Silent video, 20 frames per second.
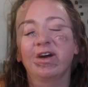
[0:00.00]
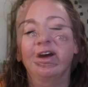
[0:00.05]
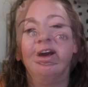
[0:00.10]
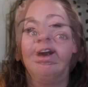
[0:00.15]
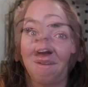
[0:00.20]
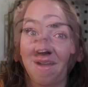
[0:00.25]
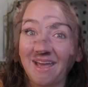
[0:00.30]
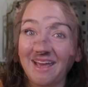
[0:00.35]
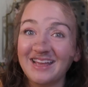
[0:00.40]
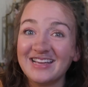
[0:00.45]

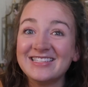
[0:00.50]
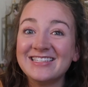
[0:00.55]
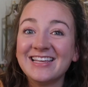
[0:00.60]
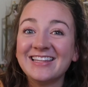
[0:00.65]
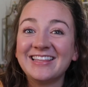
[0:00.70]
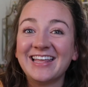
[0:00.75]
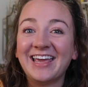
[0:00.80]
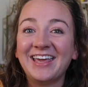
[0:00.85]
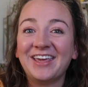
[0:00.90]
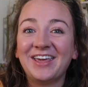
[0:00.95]

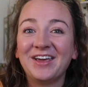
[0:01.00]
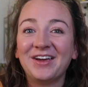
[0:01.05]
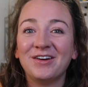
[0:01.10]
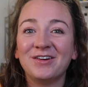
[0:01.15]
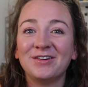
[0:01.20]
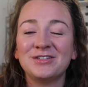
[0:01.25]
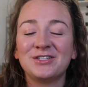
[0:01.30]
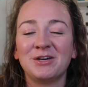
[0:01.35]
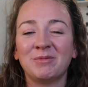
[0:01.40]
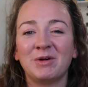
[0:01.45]
Anyways, thank
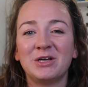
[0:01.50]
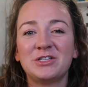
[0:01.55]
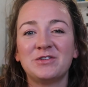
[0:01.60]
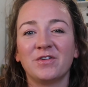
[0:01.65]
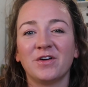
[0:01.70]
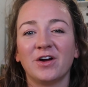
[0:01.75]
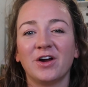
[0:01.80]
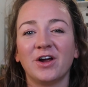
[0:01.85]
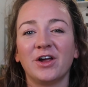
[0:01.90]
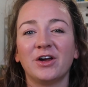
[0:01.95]
you so much
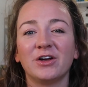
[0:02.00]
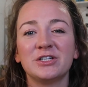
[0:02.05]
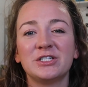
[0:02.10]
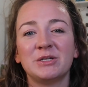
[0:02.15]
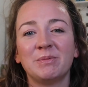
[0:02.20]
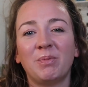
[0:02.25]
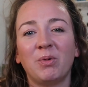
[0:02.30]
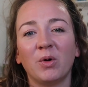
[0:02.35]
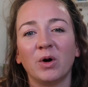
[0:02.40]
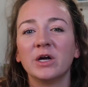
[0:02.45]
for your
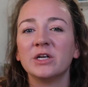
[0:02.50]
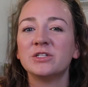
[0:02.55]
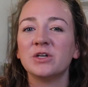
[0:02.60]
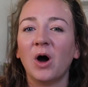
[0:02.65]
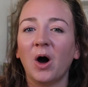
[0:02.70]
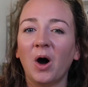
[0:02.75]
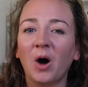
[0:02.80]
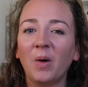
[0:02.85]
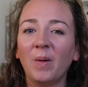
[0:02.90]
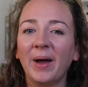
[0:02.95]
support
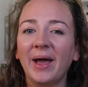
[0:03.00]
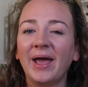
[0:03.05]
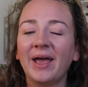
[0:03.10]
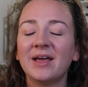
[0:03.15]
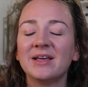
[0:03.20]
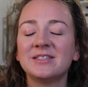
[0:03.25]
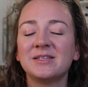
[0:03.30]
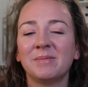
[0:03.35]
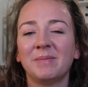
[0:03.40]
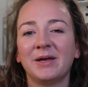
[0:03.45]

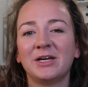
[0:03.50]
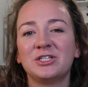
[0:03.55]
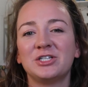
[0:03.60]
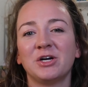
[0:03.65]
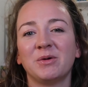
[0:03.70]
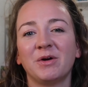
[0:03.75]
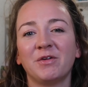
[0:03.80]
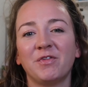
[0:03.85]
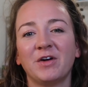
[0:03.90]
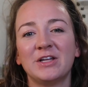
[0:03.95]
always. Make
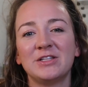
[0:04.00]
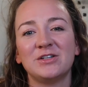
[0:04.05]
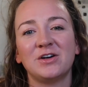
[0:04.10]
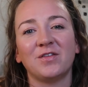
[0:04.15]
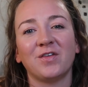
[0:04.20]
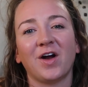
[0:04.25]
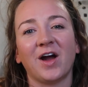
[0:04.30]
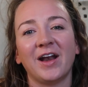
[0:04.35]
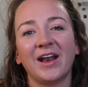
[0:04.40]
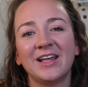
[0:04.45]
sure we're friends
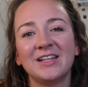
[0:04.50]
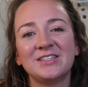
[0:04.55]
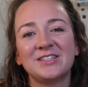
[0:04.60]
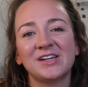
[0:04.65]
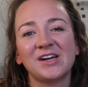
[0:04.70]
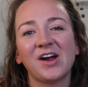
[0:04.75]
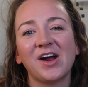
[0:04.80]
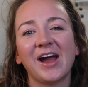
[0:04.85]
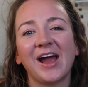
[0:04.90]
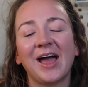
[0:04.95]
over on
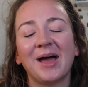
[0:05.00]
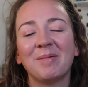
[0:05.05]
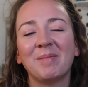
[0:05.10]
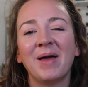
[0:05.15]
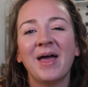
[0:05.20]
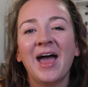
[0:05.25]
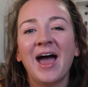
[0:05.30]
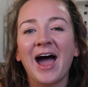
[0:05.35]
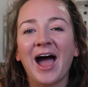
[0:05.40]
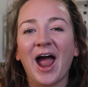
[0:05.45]

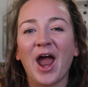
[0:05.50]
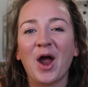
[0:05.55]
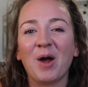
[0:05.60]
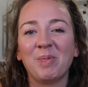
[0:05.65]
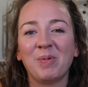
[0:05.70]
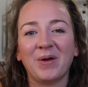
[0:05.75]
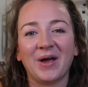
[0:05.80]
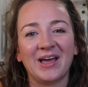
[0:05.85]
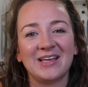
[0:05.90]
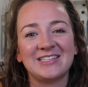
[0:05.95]
Instagram. I
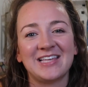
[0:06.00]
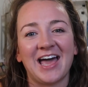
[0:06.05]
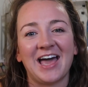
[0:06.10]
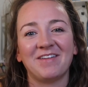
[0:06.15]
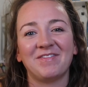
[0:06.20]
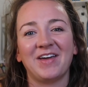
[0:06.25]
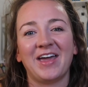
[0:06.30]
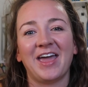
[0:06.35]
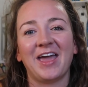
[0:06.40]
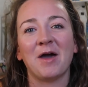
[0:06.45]
hope you guys
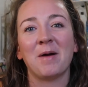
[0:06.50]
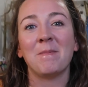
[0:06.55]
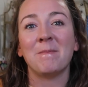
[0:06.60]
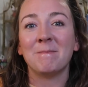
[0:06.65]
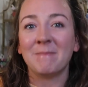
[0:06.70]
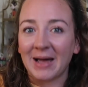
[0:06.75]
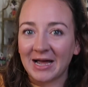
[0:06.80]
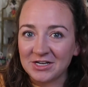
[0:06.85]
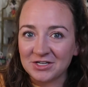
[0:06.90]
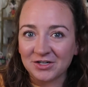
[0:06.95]
have a
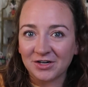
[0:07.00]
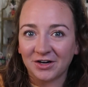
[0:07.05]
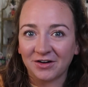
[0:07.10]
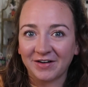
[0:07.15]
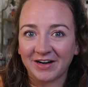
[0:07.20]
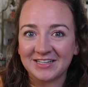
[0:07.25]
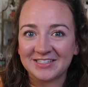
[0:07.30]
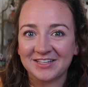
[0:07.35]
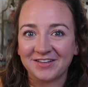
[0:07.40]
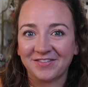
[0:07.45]
magical
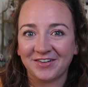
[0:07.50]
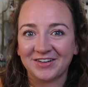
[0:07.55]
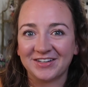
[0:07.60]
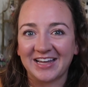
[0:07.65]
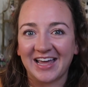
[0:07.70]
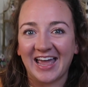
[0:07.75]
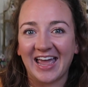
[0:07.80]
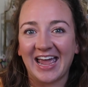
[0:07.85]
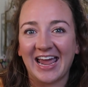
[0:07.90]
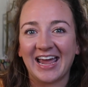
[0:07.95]
rest of your
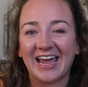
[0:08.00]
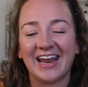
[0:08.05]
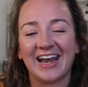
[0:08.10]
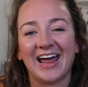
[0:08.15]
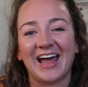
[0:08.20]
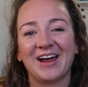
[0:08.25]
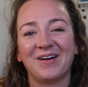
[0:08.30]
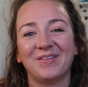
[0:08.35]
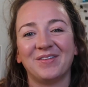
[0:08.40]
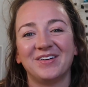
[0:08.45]
day, and
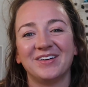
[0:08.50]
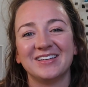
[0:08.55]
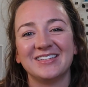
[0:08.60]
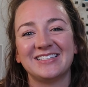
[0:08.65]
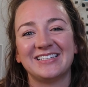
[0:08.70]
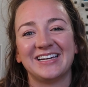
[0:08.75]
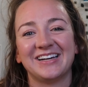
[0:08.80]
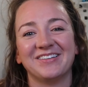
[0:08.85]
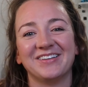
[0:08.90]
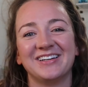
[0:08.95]
I will
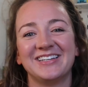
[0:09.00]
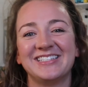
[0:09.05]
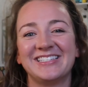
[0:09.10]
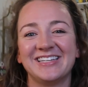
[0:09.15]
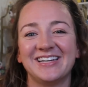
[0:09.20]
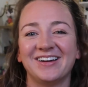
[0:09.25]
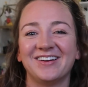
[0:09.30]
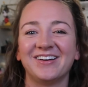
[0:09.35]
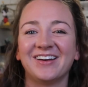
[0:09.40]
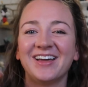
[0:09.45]
see you real
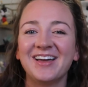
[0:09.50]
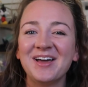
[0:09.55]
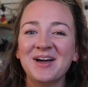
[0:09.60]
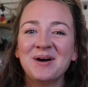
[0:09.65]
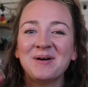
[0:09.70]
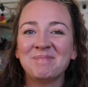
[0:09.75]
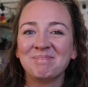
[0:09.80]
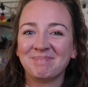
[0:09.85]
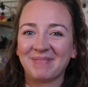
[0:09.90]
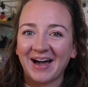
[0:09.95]
soon.
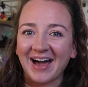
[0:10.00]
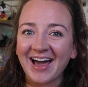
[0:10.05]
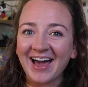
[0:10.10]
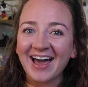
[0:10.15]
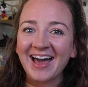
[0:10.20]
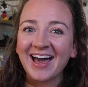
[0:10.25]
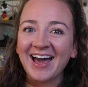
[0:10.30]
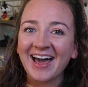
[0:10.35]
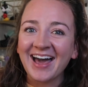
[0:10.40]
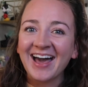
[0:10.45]

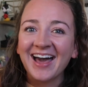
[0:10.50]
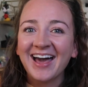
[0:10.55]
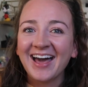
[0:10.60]
Bye.